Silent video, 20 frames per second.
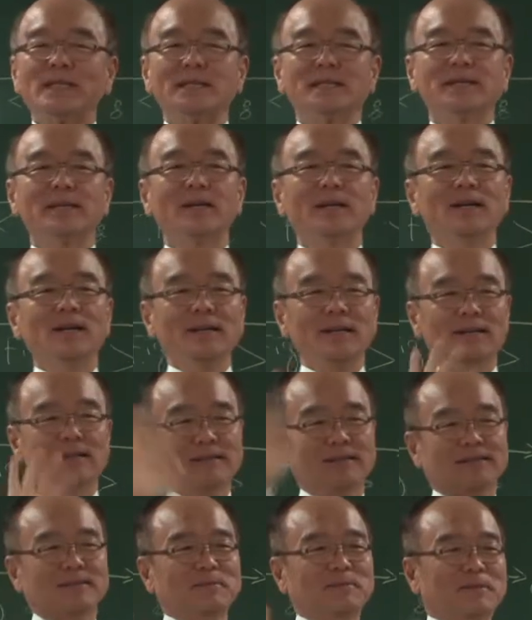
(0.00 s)
So,
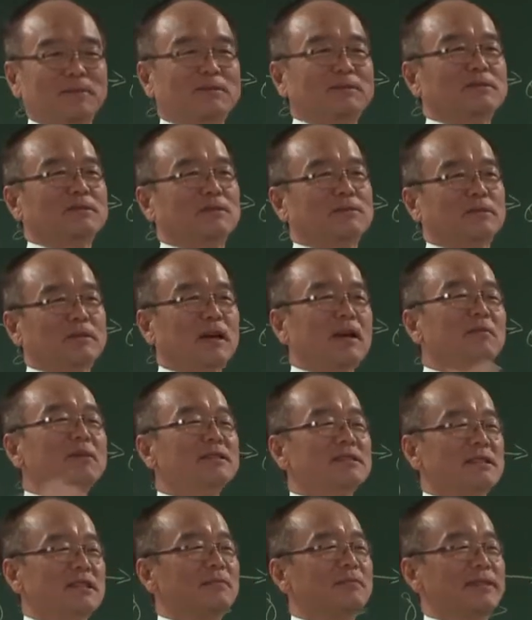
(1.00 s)
because time
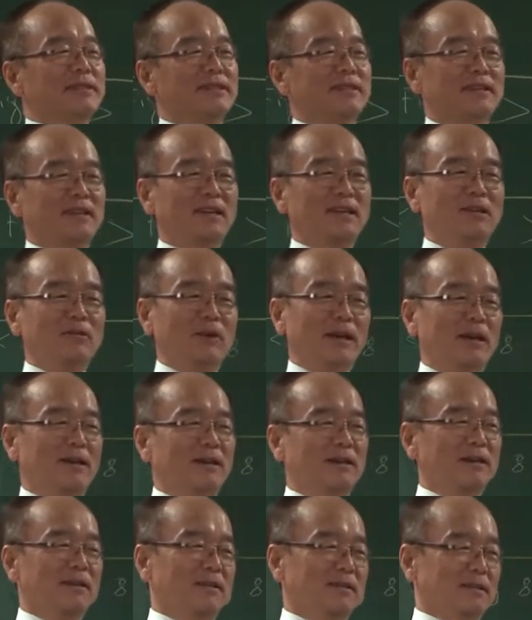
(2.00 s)
is limited
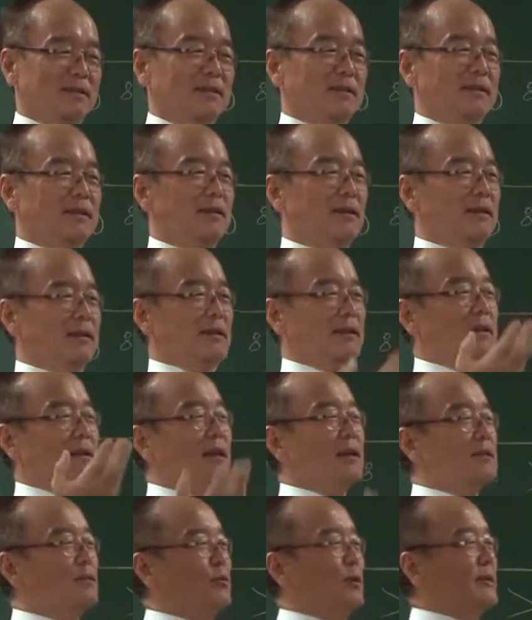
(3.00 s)
anyway, okay.
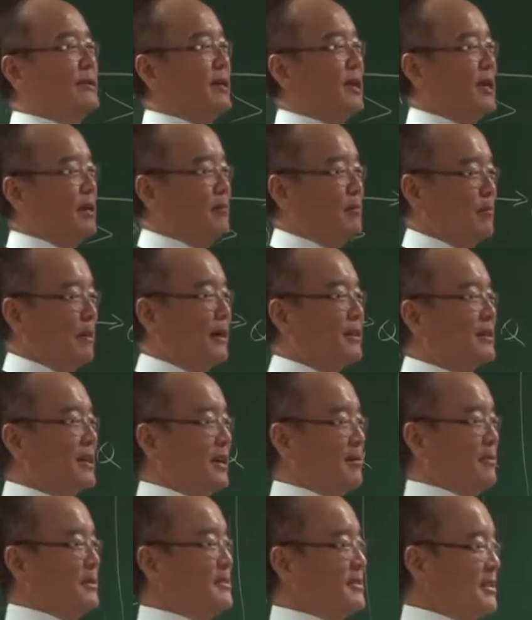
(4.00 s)
Like your time, my
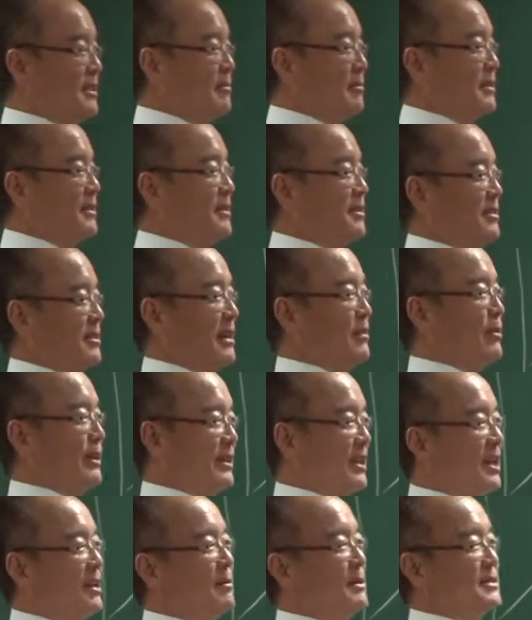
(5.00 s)
time is limited. Our
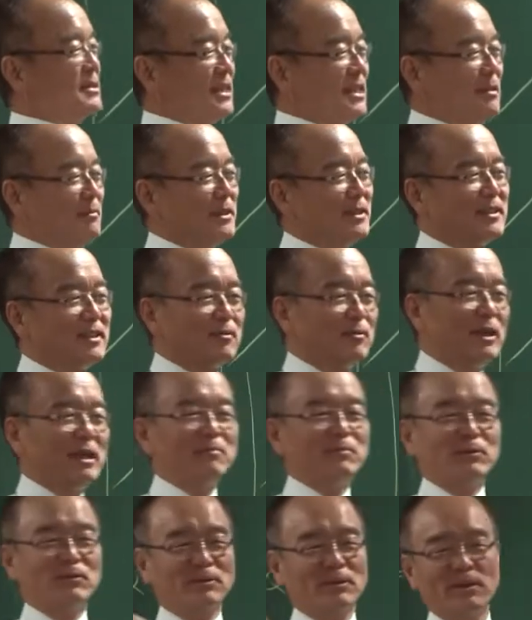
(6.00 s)
time is limited. We
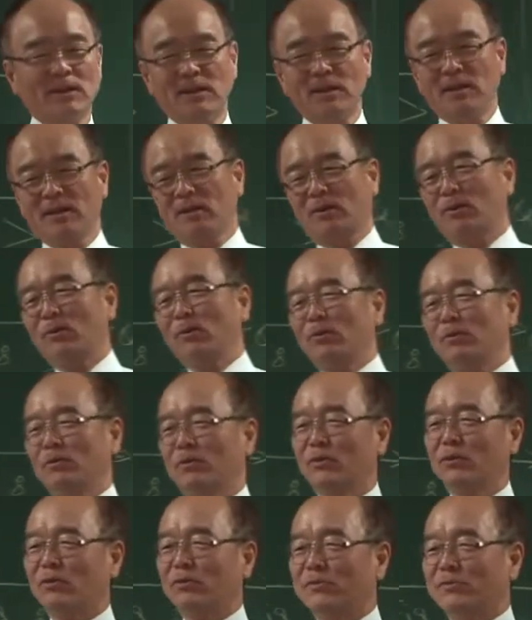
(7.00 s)
have to
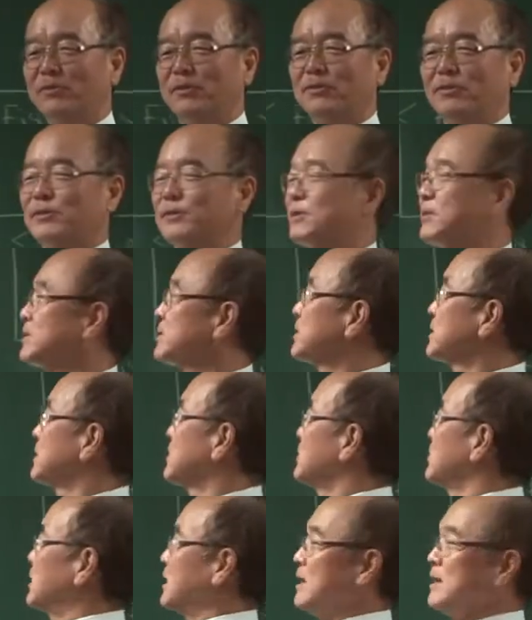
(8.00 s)
go forward.
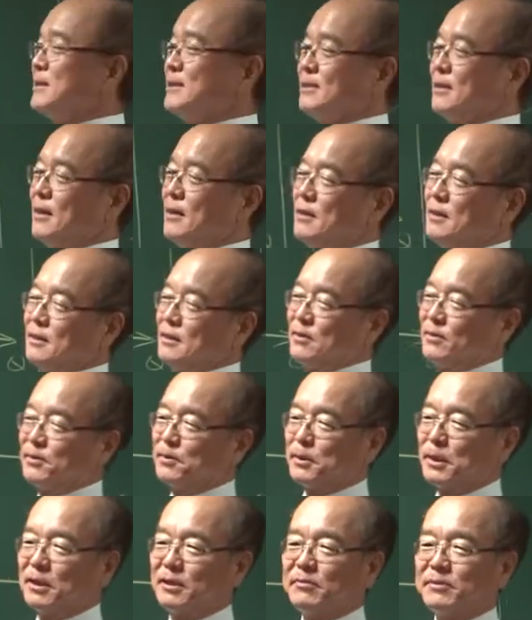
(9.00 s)
You cannot stay here
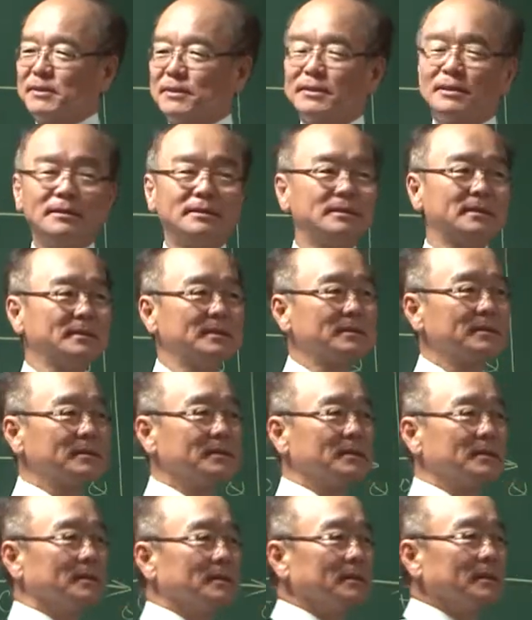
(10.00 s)
forever.
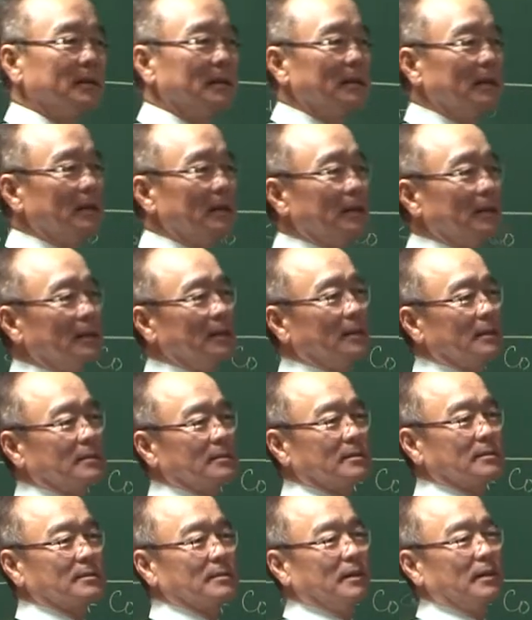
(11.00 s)
So
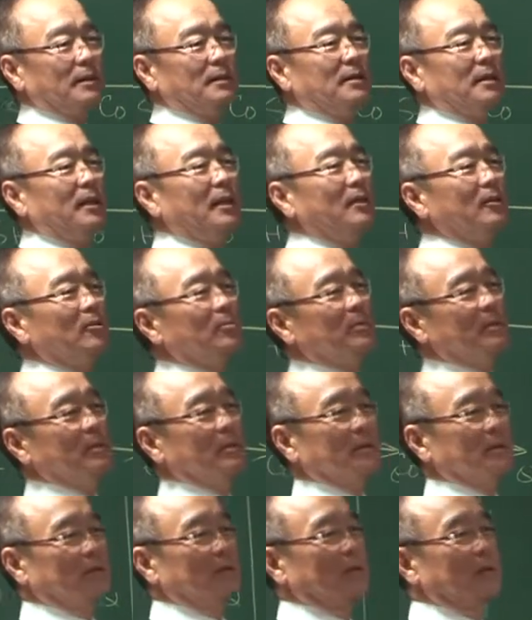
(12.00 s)
at the end of
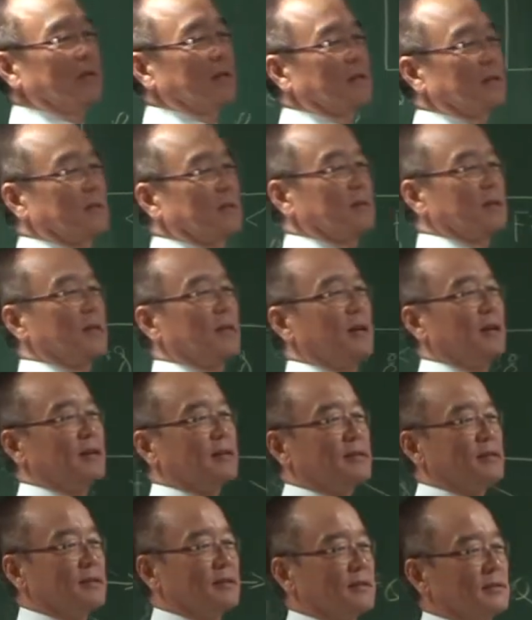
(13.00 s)
the
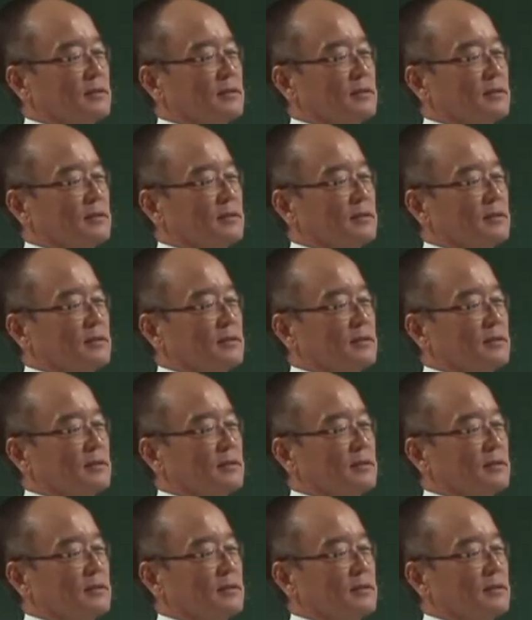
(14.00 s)
class,